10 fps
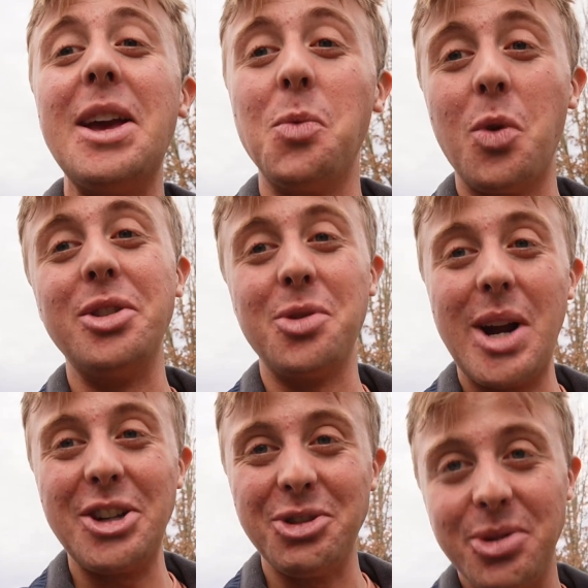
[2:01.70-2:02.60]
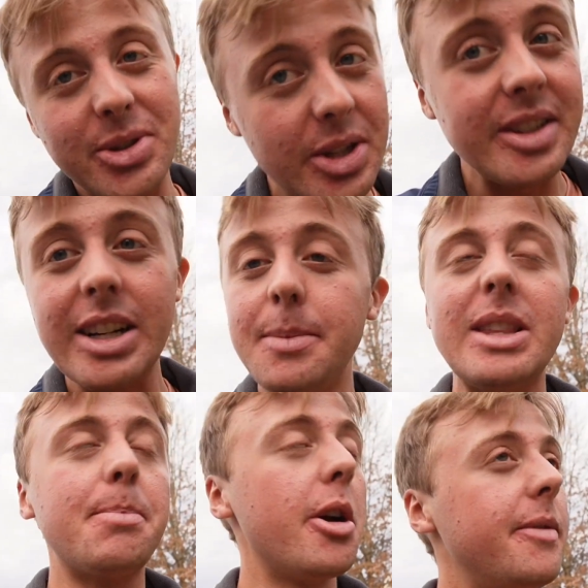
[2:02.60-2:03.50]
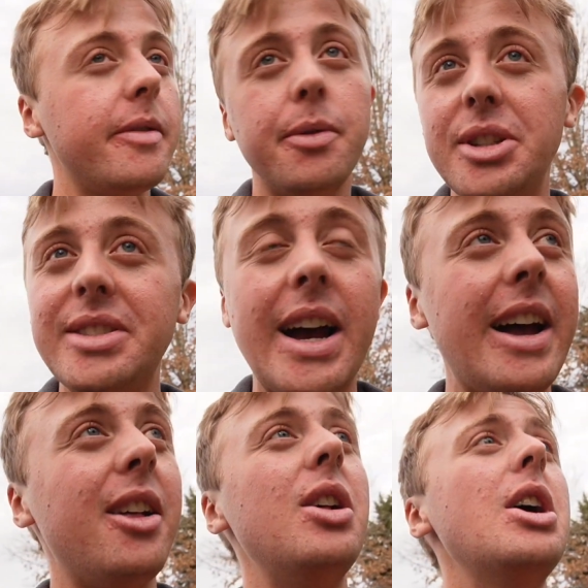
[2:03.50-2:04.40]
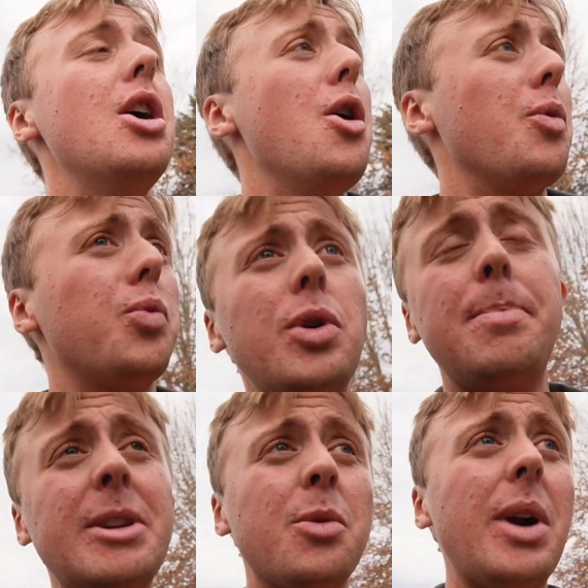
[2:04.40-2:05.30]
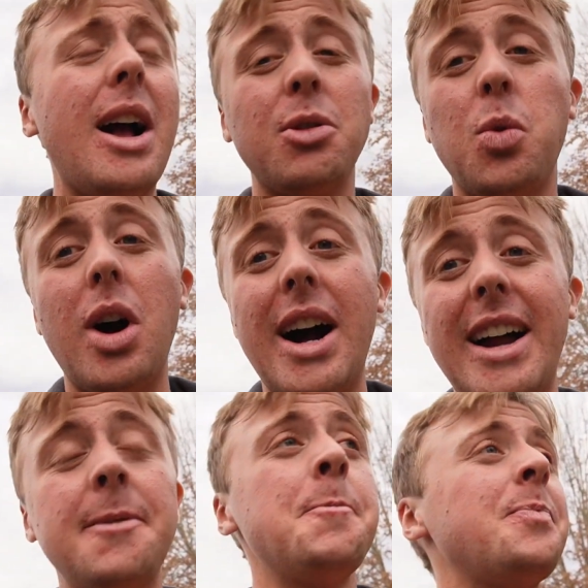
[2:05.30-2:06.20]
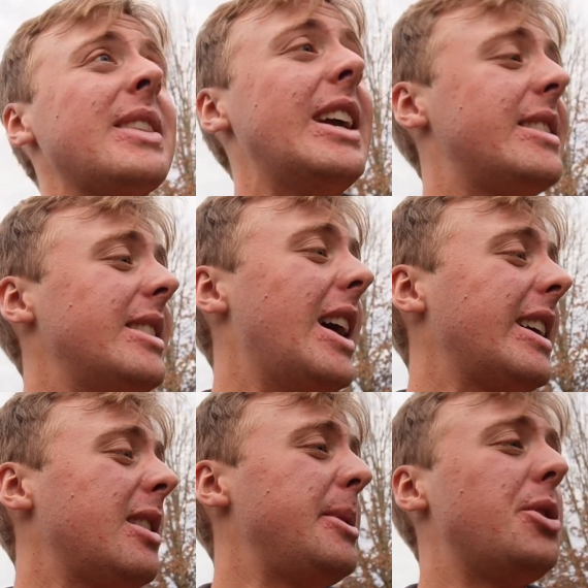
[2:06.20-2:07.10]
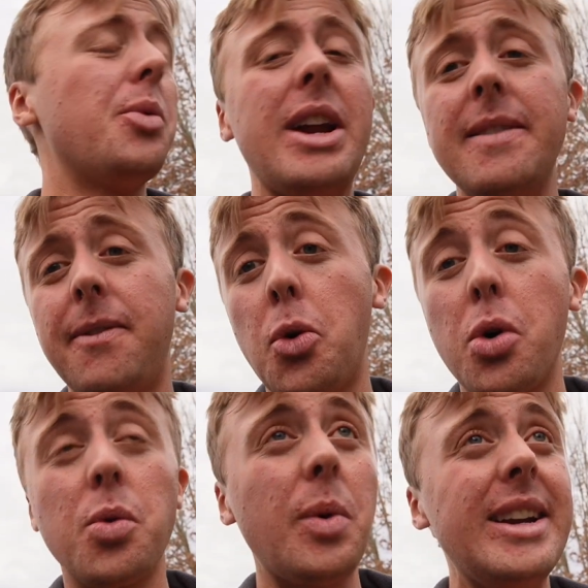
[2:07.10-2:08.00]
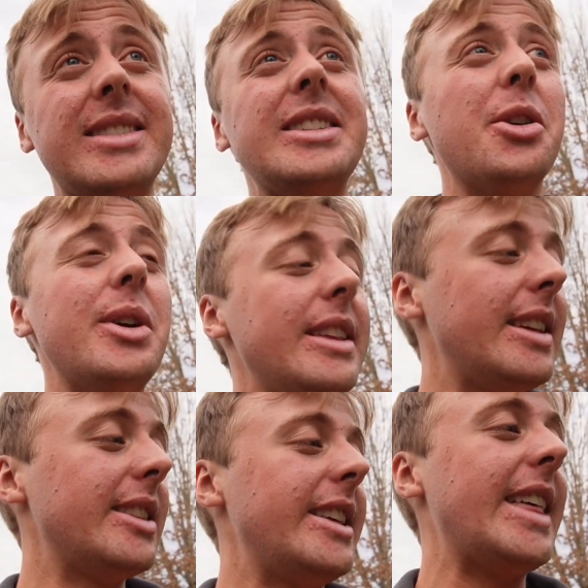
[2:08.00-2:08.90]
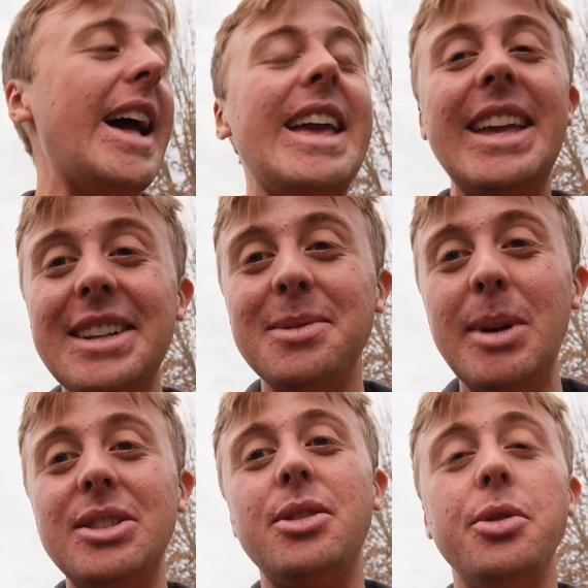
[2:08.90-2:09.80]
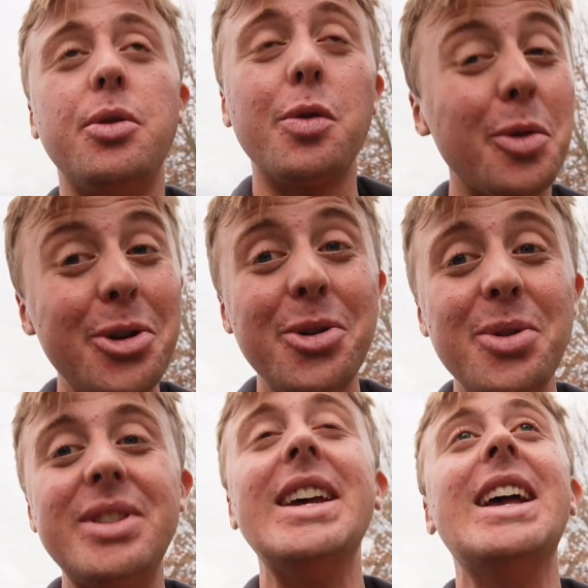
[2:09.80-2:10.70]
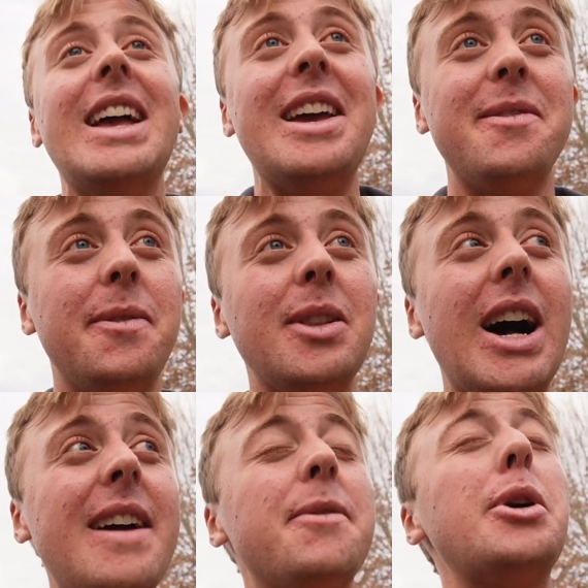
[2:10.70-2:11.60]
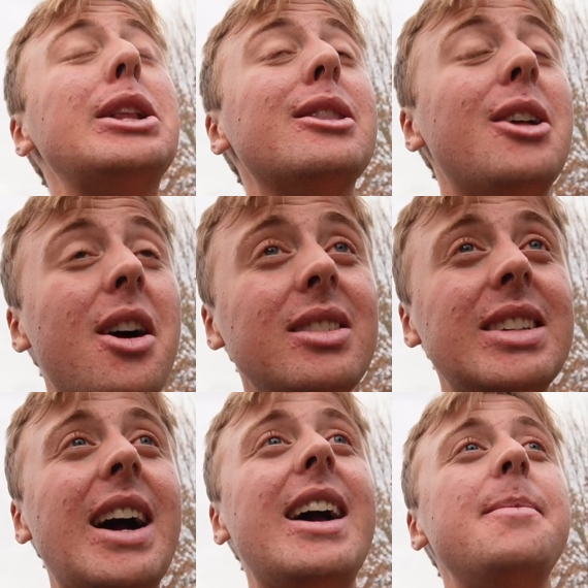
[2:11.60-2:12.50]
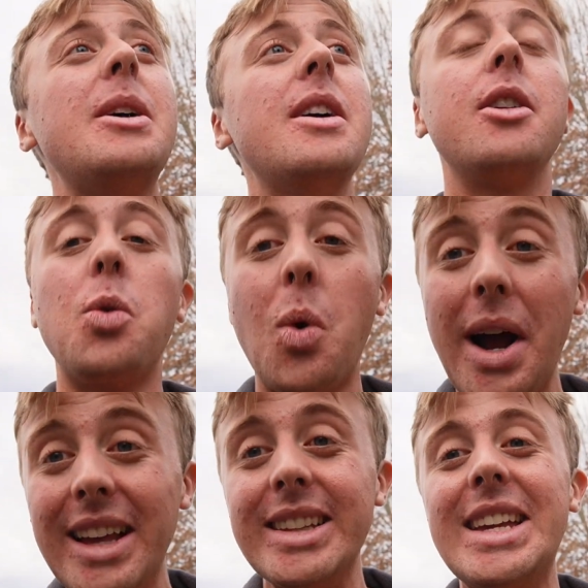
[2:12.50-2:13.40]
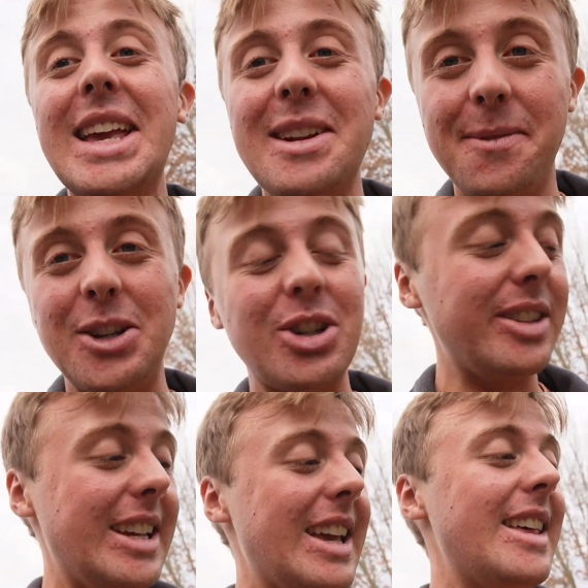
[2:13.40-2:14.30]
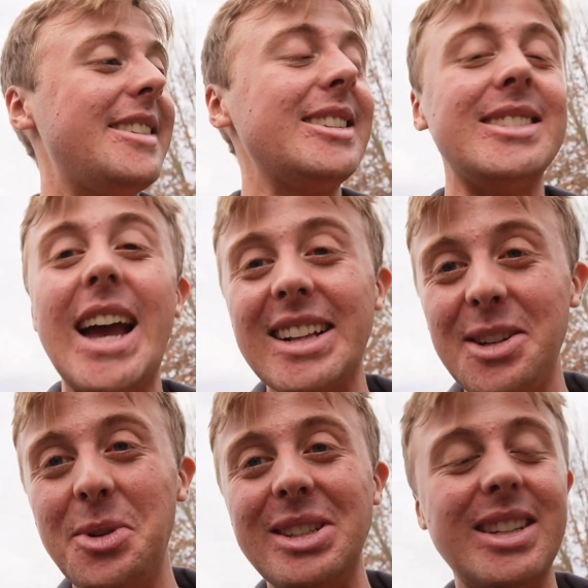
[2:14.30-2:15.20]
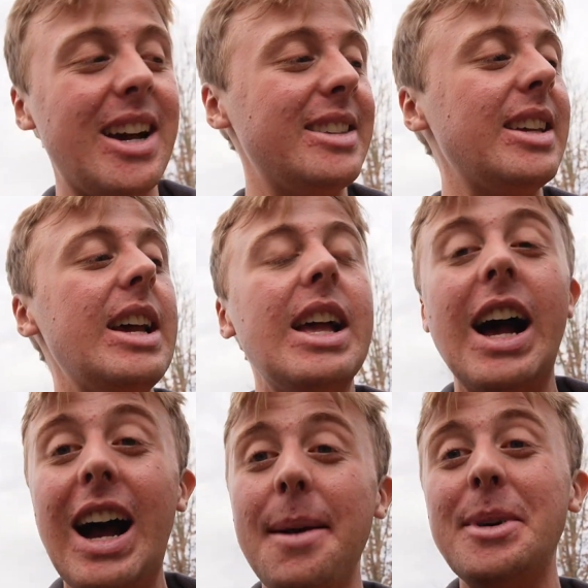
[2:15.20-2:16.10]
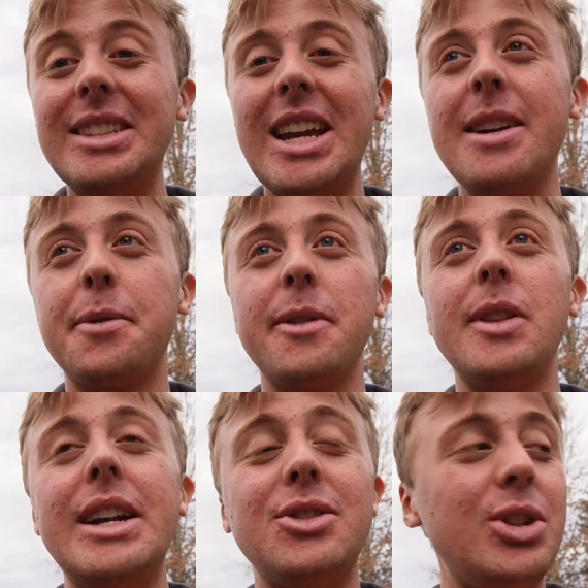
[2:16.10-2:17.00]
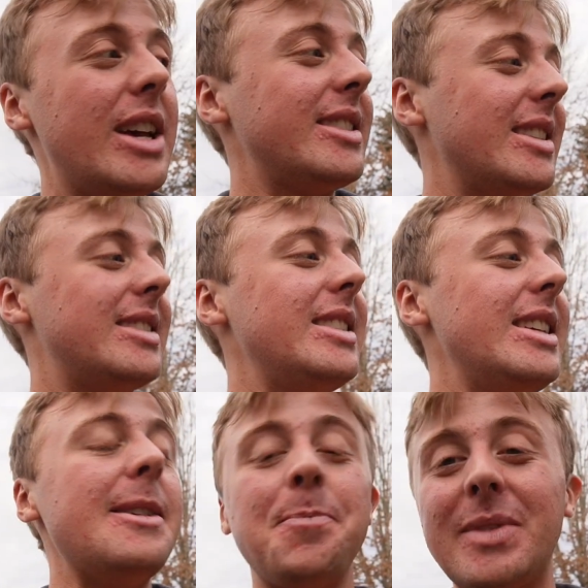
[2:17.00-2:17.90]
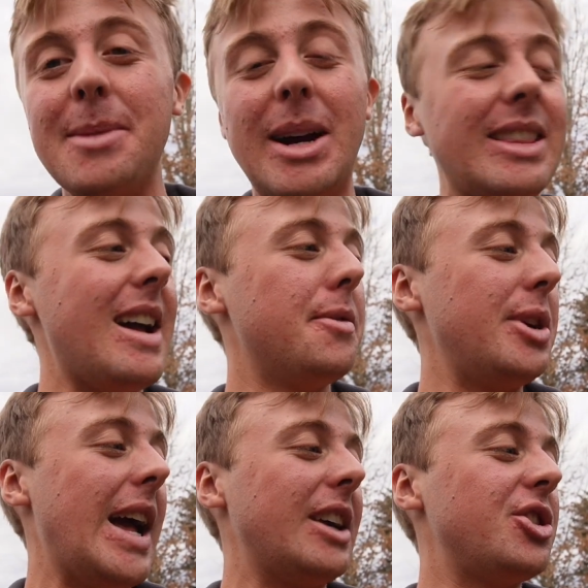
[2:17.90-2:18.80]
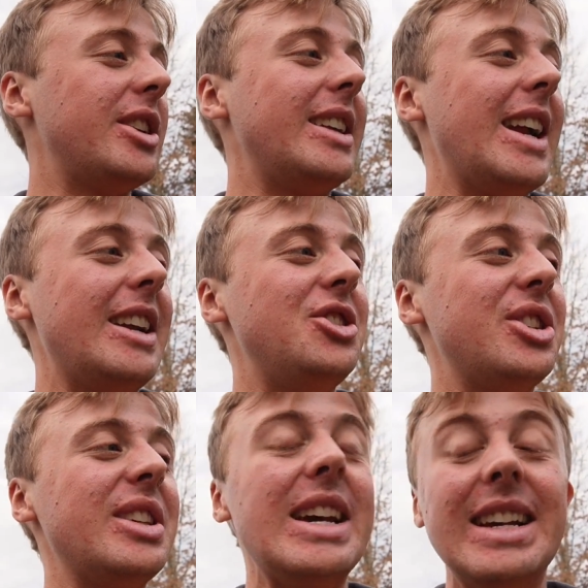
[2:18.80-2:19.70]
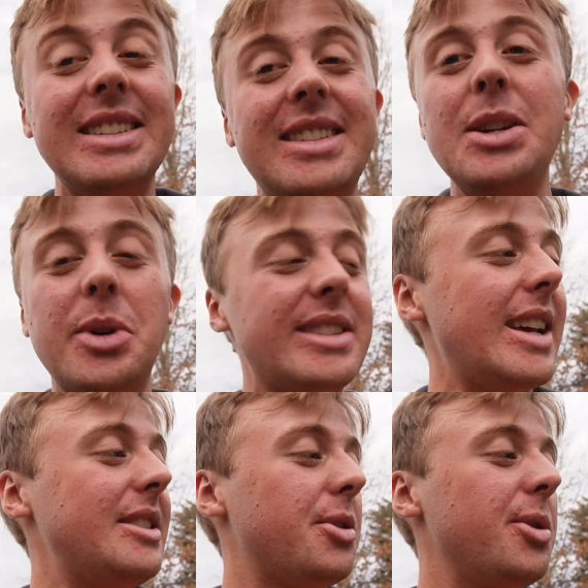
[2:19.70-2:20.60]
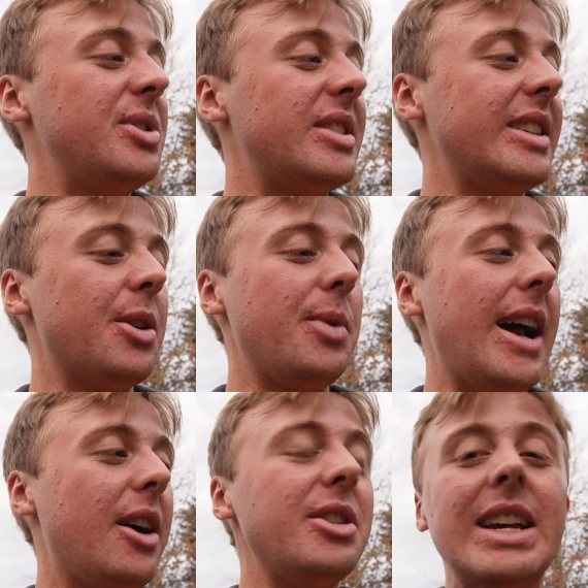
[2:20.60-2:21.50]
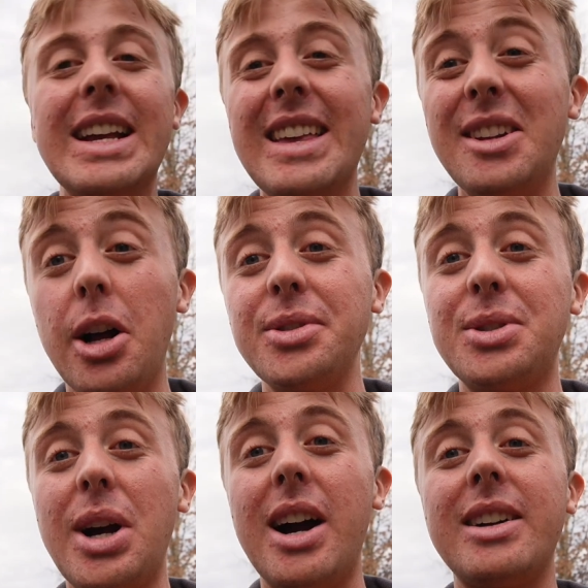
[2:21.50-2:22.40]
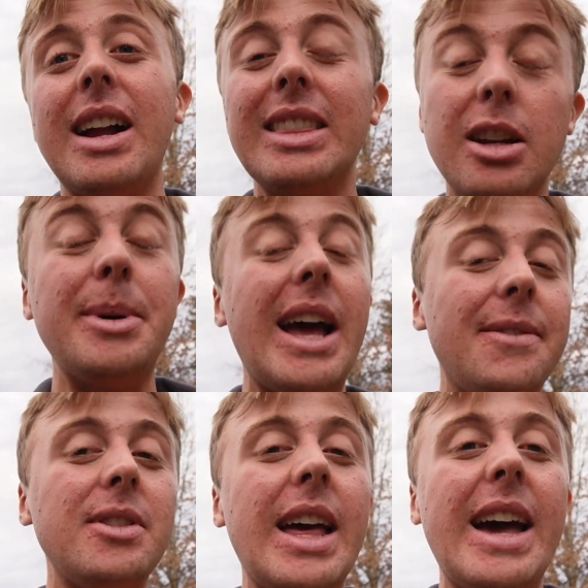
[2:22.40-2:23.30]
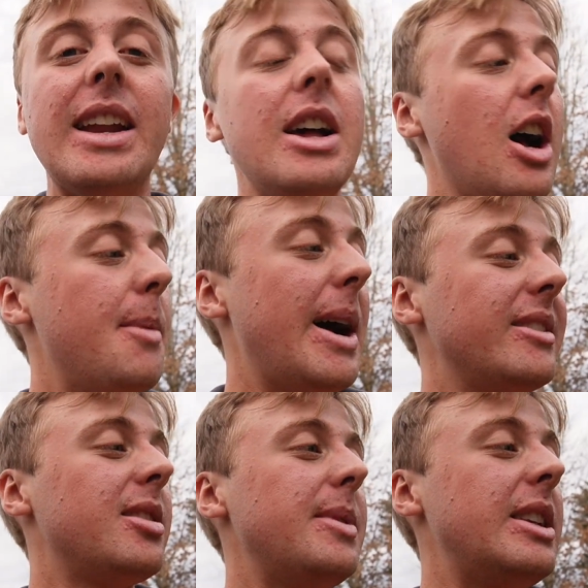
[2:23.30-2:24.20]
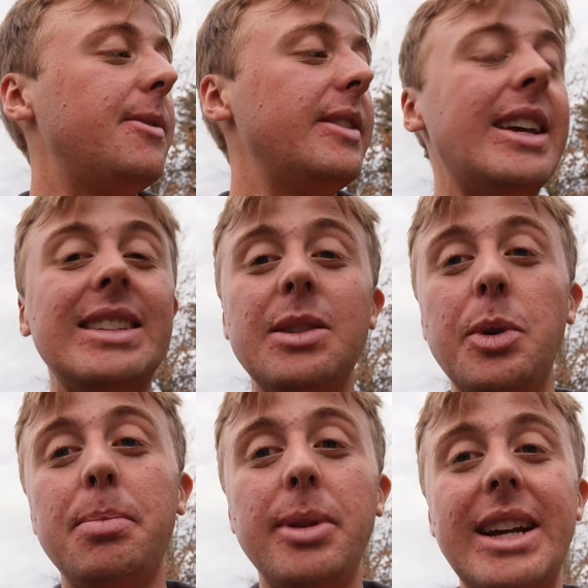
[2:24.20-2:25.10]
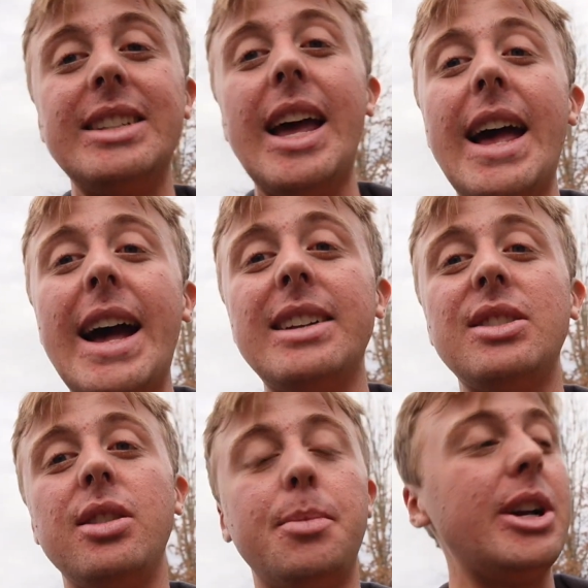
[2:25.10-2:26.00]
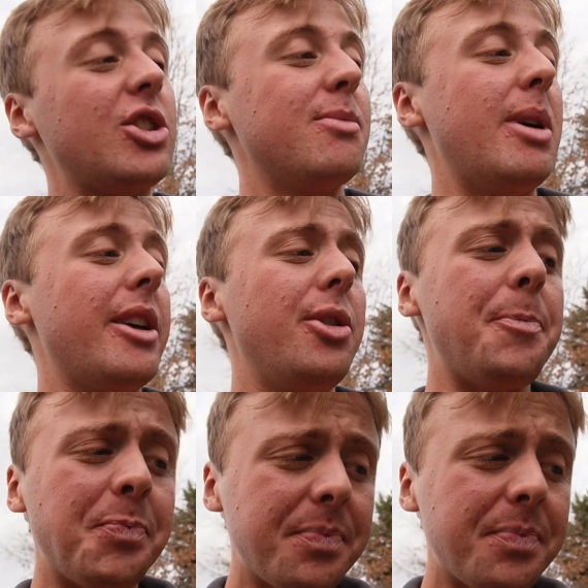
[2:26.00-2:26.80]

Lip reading: in one direction. So this isn't going to be the perfect freestyle ripping around quad. It's not going to be great for racing or anything like that. It is meant to cruise and fly for a long time quietly and efficiently, and that's exactly what it does. I'm going to take it for a flight so you guys can see, get my live reaction, and kind of just see what it's like to cruise this thing around, and then also talk a little bit after that about some of the different things that we plan to add to the production model,